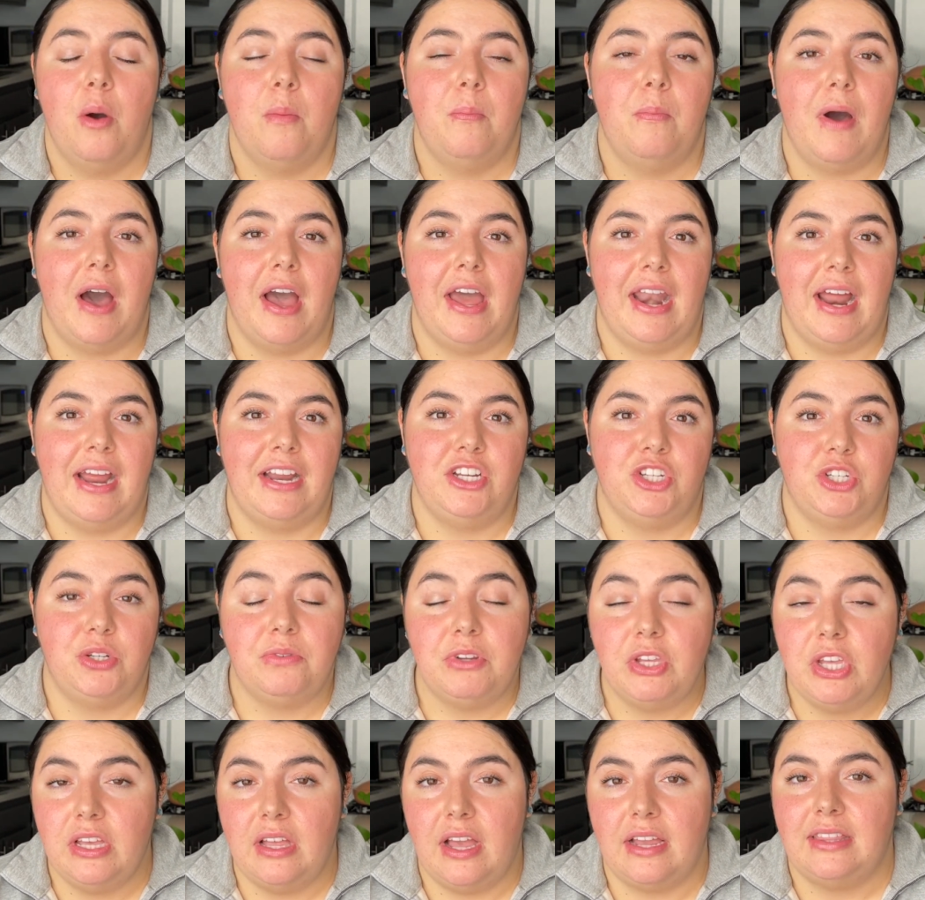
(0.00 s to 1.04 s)
But I do
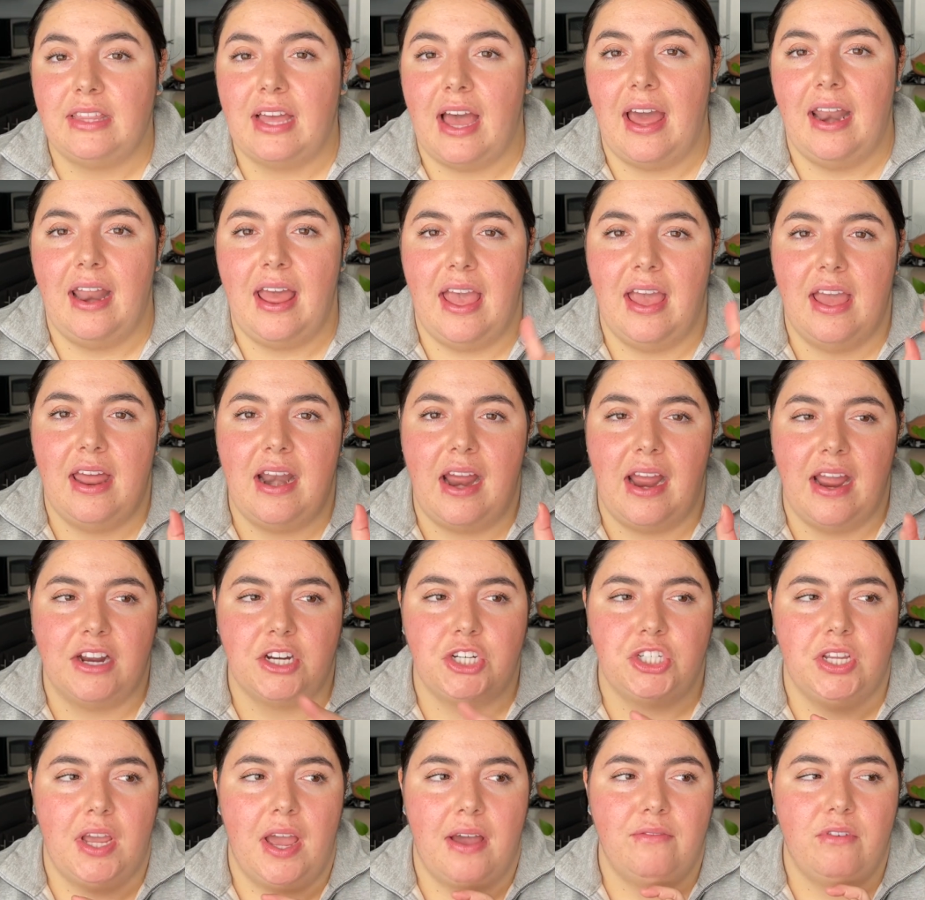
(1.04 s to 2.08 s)
really like that, and I
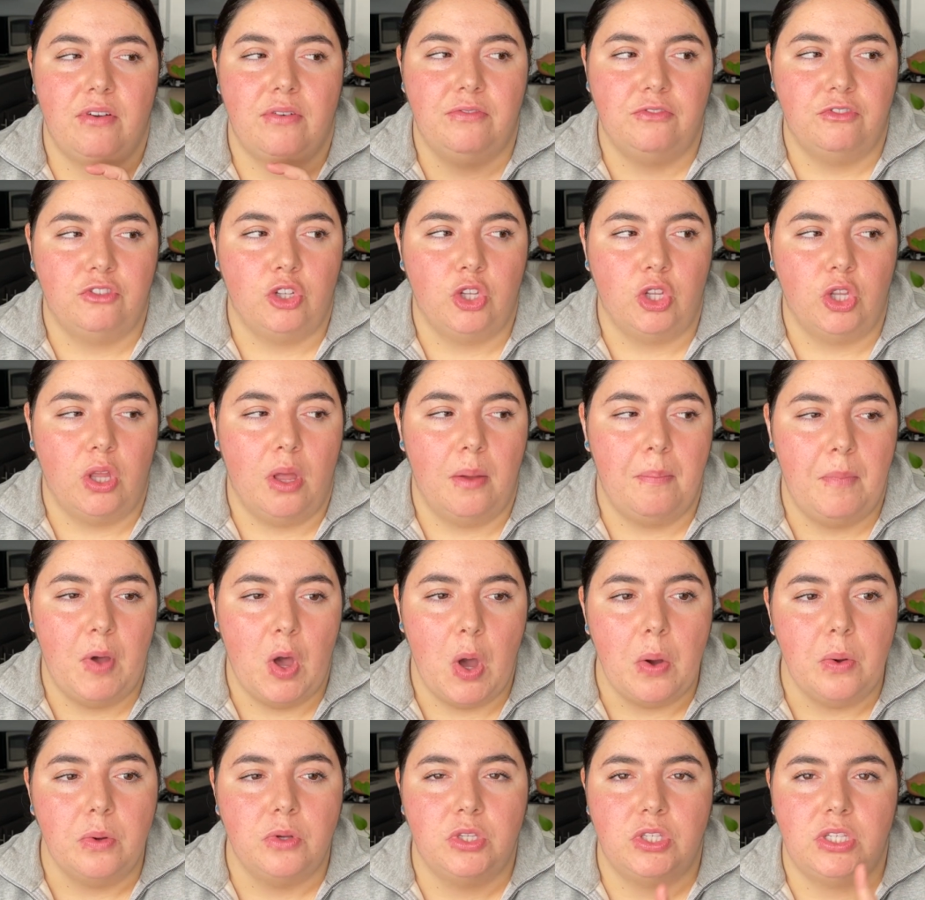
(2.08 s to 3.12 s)
actually have a full
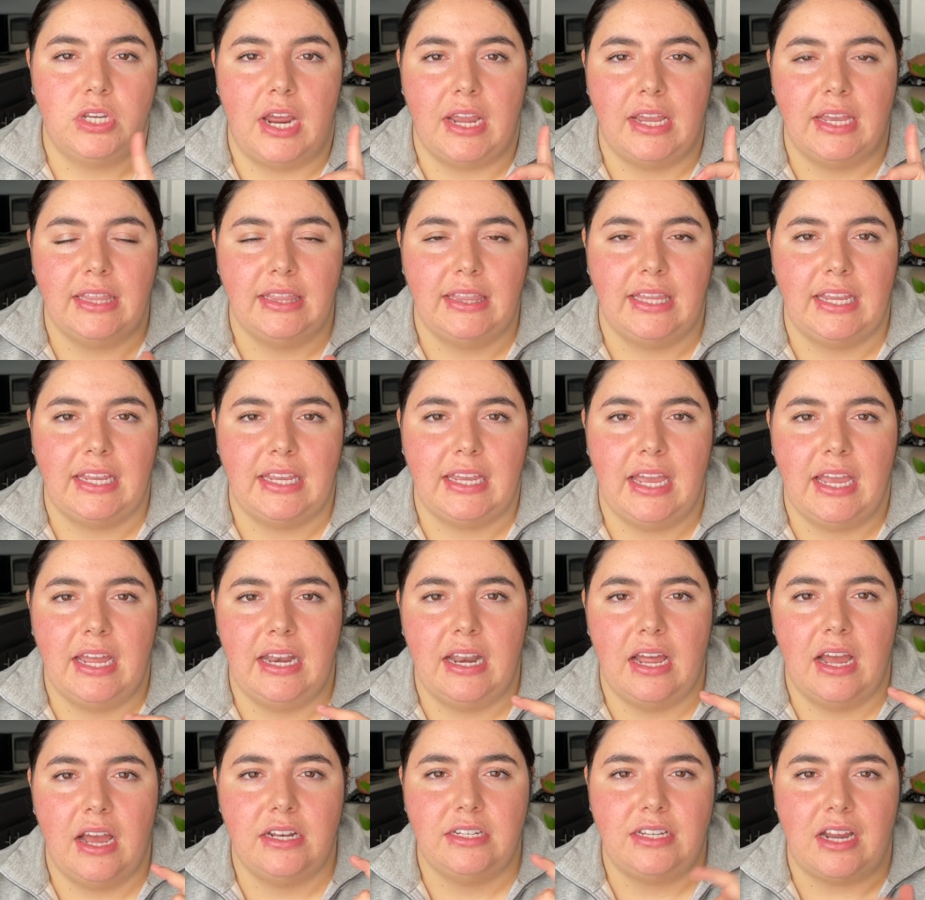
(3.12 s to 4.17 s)
post, I can link
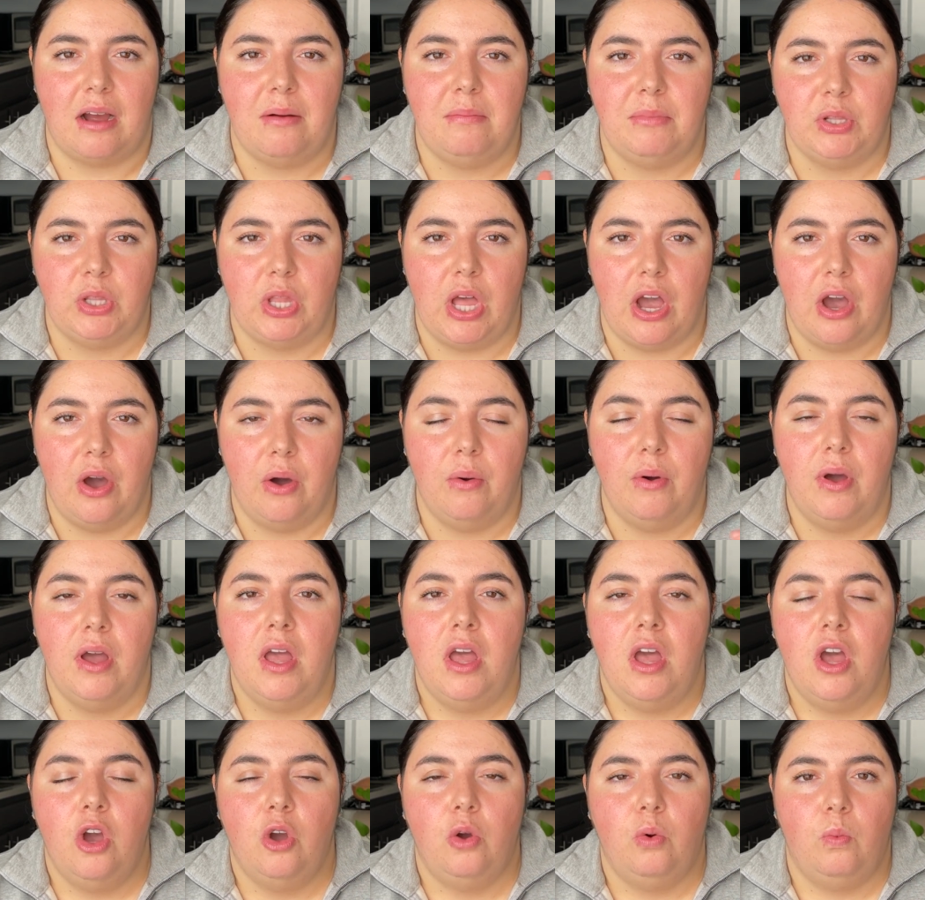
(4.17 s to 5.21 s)
it down below,
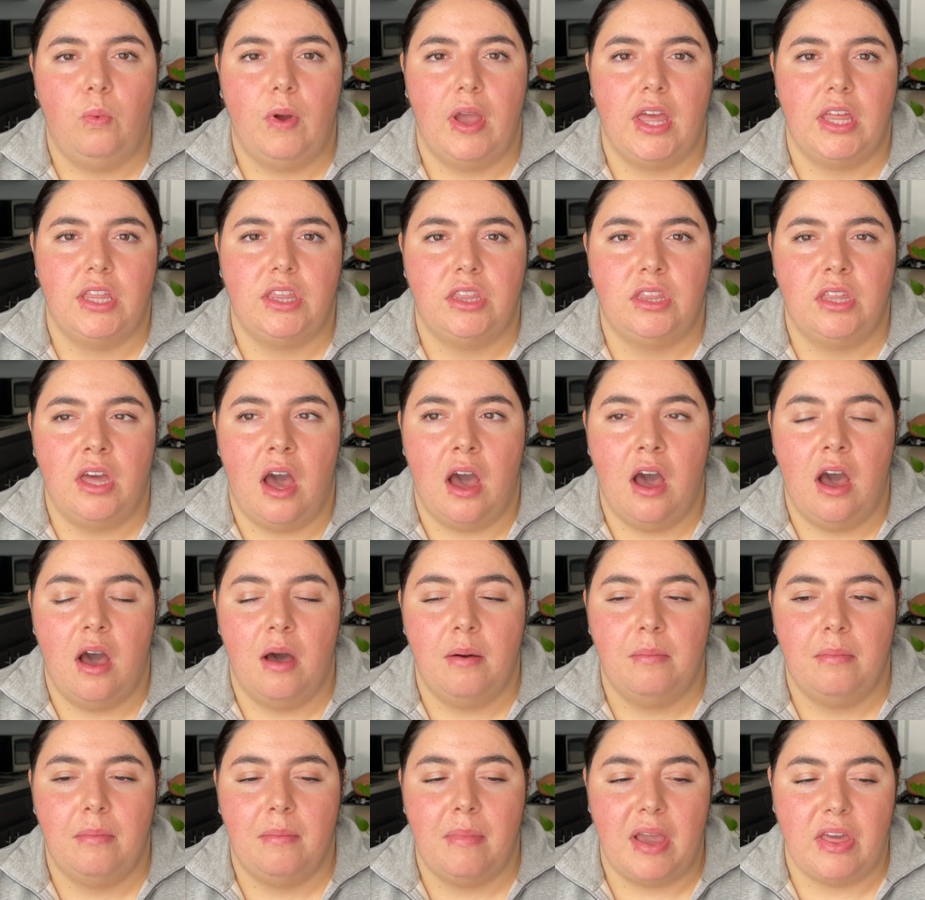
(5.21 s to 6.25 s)
with
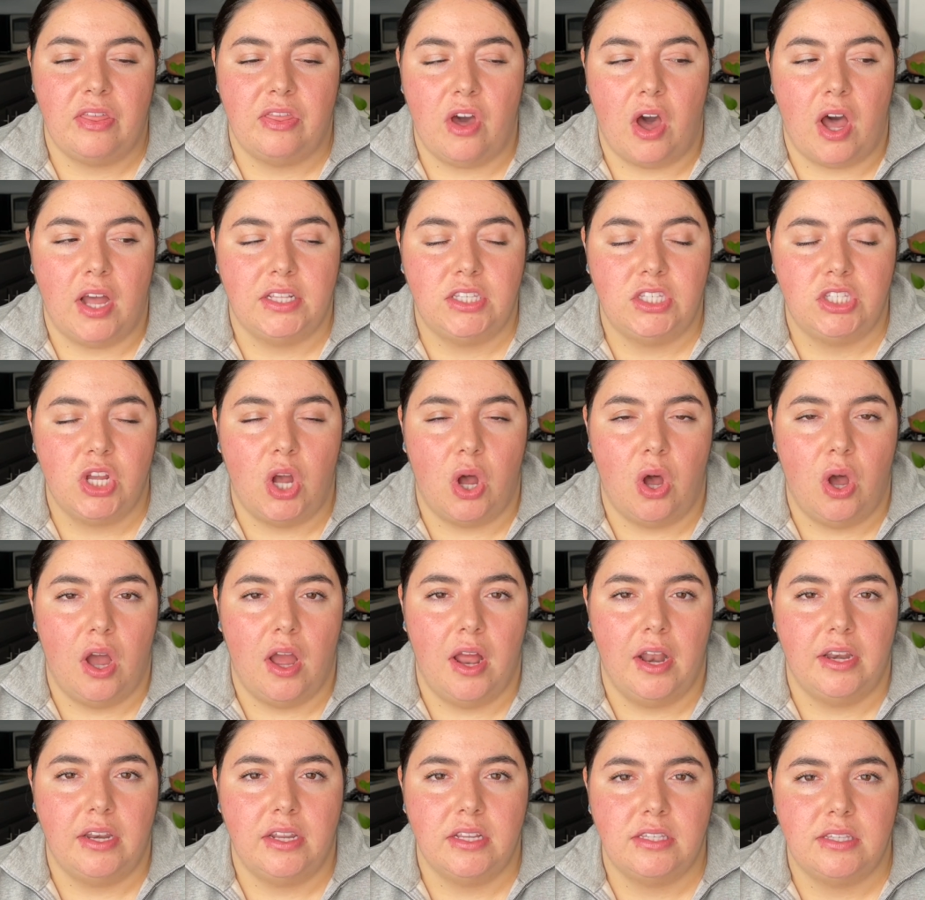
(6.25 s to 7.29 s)
my thoughts
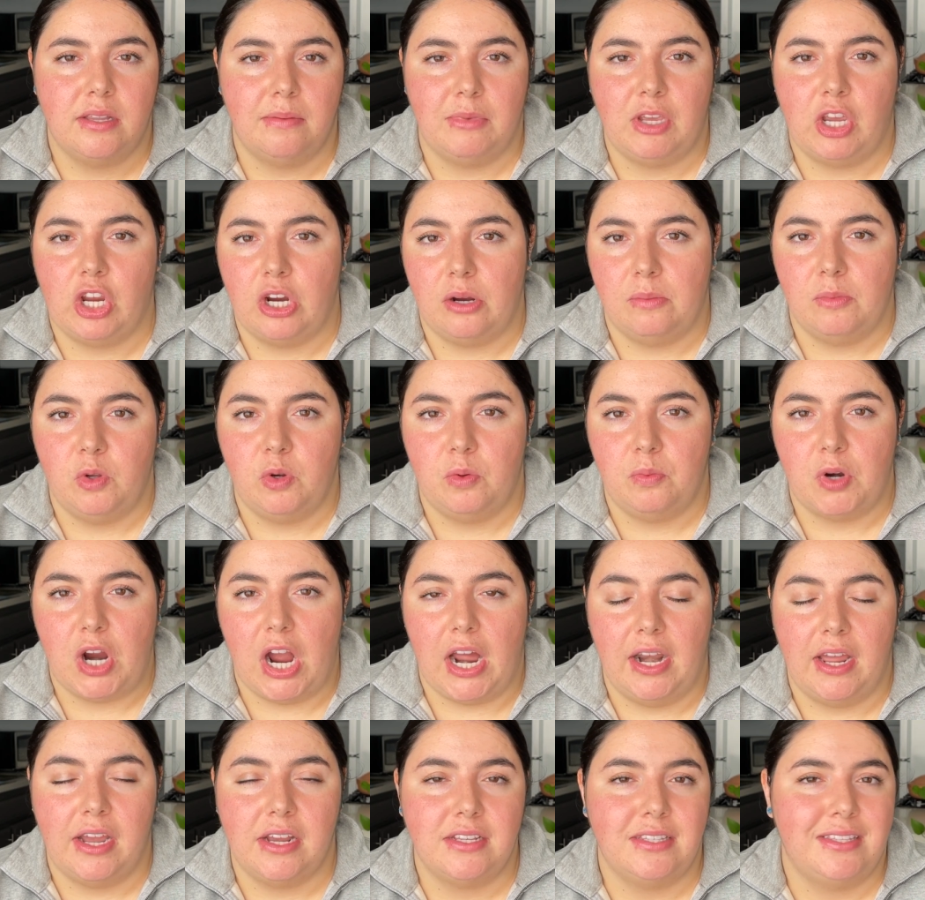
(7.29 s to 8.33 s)
on some Kiramoon
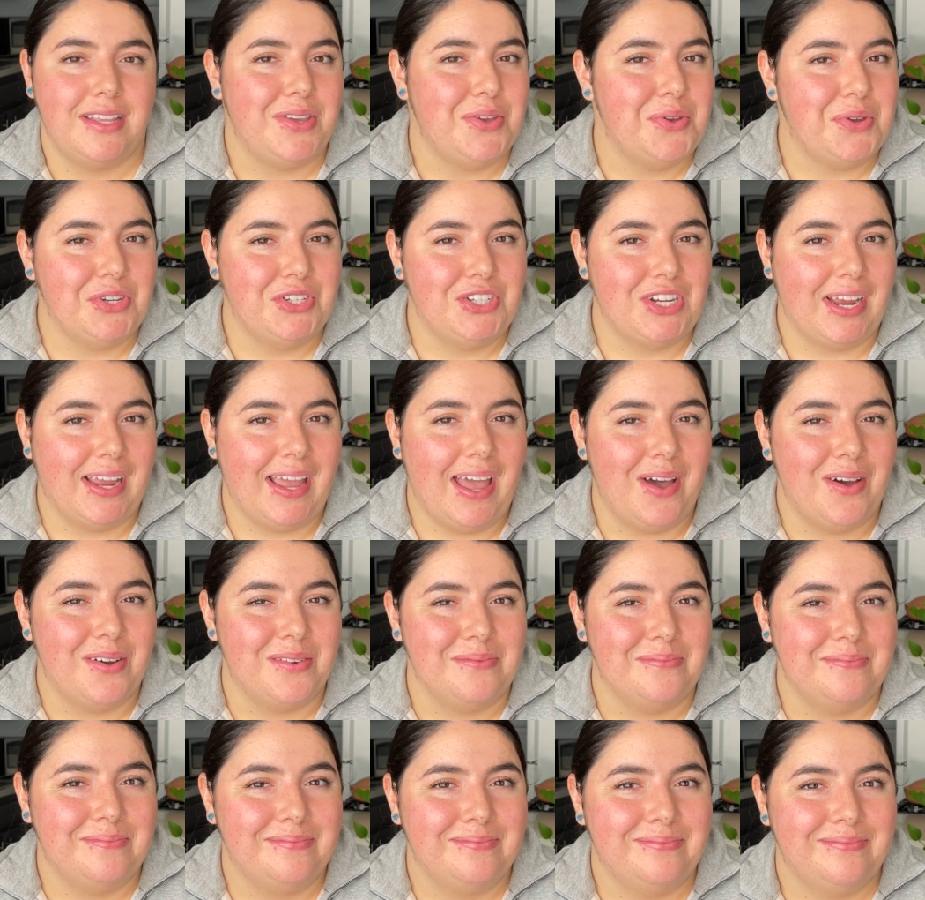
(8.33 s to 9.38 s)
products that you can check out.